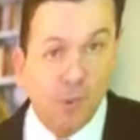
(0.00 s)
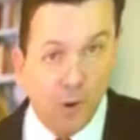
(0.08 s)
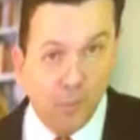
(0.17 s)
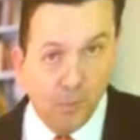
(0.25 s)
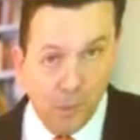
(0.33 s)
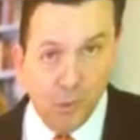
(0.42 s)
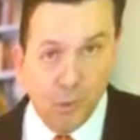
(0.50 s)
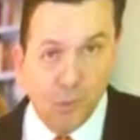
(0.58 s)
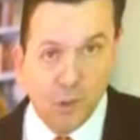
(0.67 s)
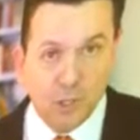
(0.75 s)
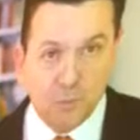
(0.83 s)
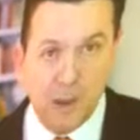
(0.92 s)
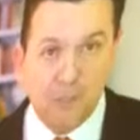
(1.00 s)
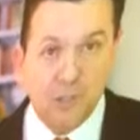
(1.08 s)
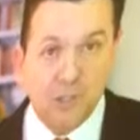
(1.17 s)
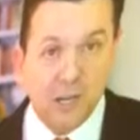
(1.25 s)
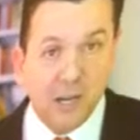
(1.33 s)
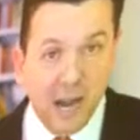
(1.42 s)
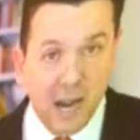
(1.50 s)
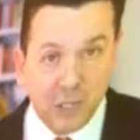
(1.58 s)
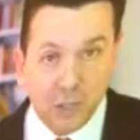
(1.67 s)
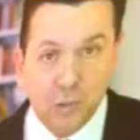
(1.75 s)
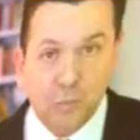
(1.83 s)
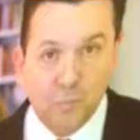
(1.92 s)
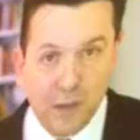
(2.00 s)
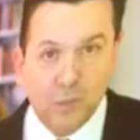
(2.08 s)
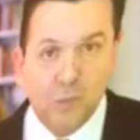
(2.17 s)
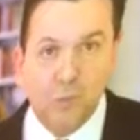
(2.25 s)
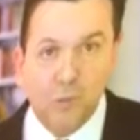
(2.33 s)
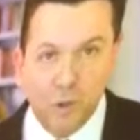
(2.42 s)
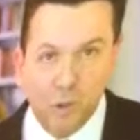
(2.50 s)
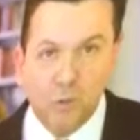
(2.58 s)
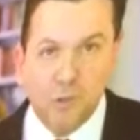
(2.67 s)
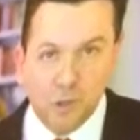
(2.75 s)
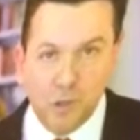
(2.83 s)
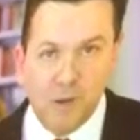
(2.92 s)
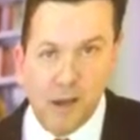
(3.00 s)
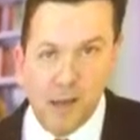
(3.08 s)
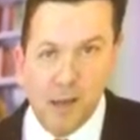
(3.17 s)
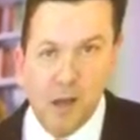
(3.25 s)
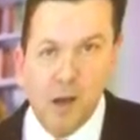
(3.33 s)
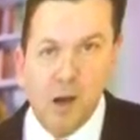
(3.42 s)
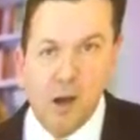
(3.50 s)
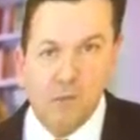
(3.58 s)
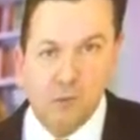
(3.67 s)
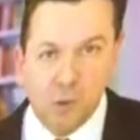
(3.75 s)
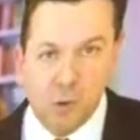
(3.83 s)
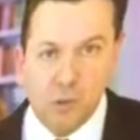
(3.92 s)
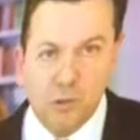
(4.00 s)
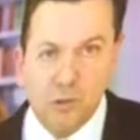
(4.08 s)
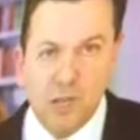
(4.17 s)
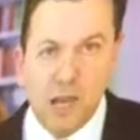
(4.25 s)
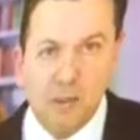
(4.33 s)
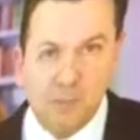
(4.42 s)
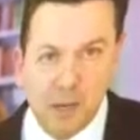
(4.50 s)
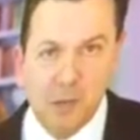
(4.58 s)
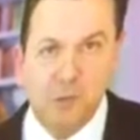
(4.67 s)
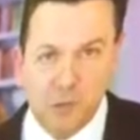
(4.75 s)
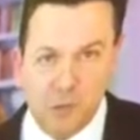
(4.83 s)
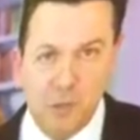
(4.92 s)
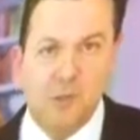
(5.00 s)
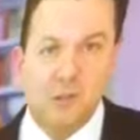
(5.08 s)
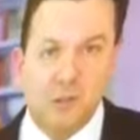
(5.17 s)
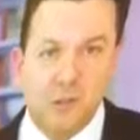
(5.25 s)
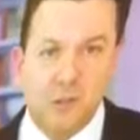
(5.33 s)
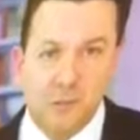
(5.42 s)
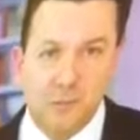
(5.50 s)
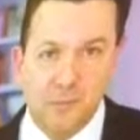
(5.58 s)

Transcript: Beyond Blue, which published a national mental health survey of doctors and medical students.